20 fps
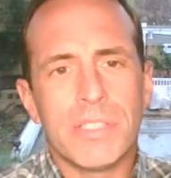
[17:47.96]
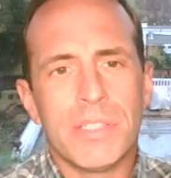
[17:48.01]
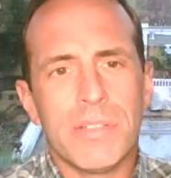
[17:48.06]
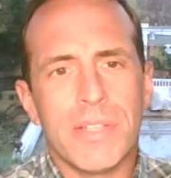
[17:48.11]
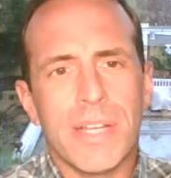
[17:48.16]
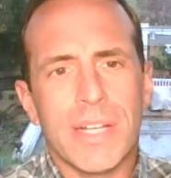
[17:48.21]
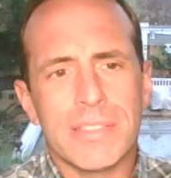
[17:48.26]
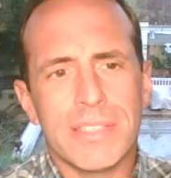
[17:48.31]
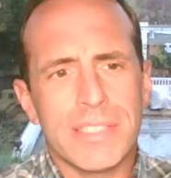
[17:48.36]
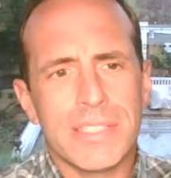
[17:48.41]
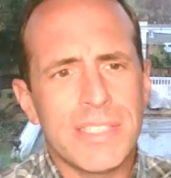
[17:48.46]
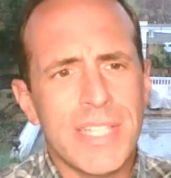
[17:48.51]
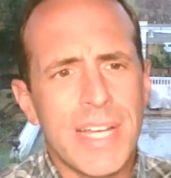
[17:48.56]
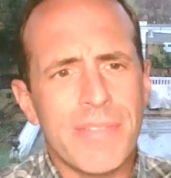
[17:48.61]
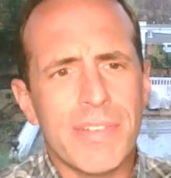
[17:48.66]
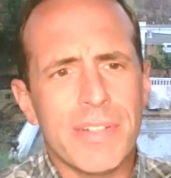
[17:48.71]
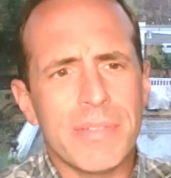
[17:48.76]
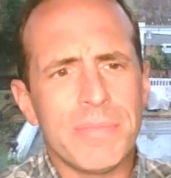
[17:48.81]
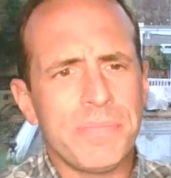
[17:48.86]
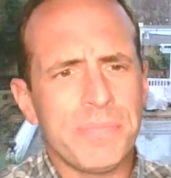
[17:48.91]

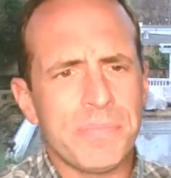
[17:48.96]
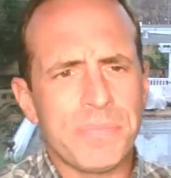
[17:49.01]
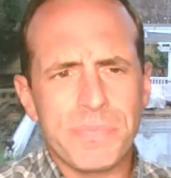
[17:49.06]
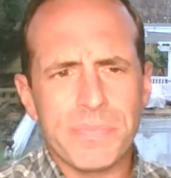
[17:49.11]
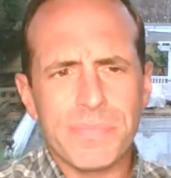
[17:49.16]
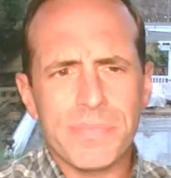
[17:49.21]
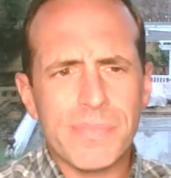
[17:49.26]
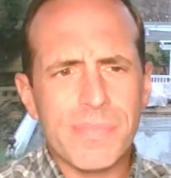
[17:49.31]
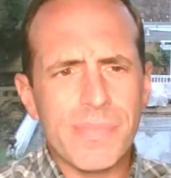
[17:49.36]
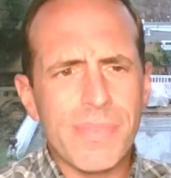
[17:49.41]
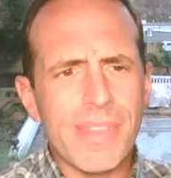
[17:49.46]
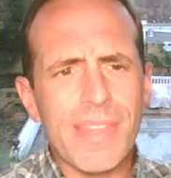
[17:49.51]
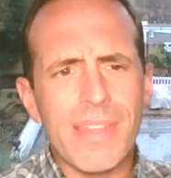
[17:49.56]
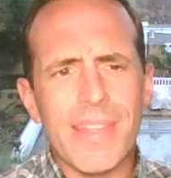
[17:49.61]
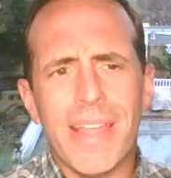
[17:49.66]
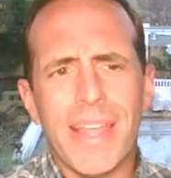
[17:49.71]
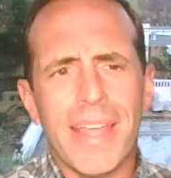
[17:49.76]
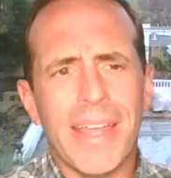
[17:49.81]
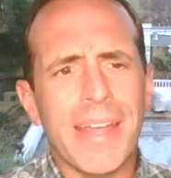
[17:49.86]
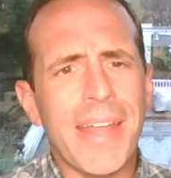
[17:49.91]
2007,
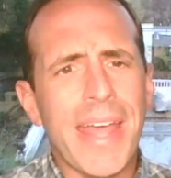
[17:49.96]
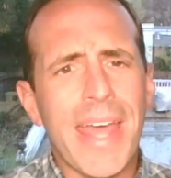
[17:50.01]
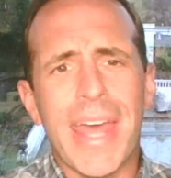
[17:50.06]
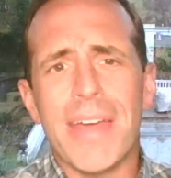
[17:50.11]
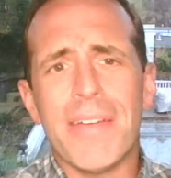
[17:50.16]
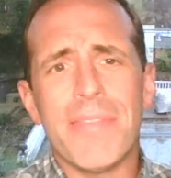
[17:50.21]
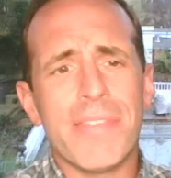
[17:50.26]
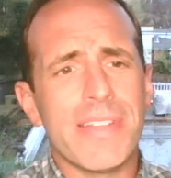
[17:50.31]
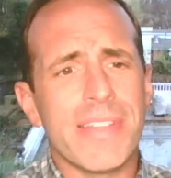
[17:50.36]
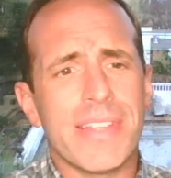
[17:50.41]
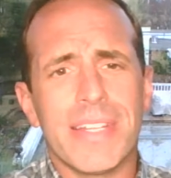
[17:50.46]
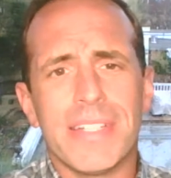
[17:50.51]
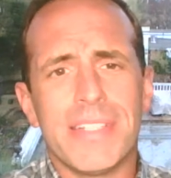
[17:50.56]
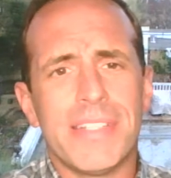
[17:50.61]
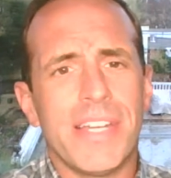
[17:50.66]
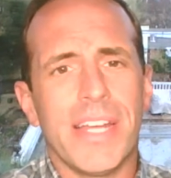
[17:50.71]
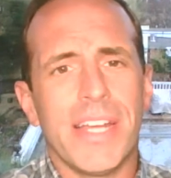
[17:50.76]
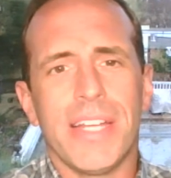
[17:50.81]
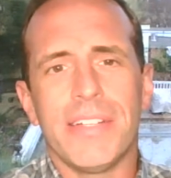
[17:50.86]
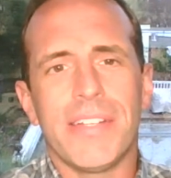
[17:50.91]
and everything
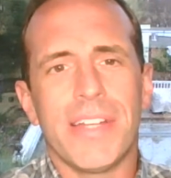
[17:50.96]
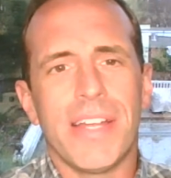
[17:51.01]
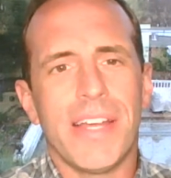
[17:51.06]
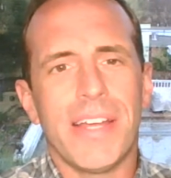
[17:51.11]
changed.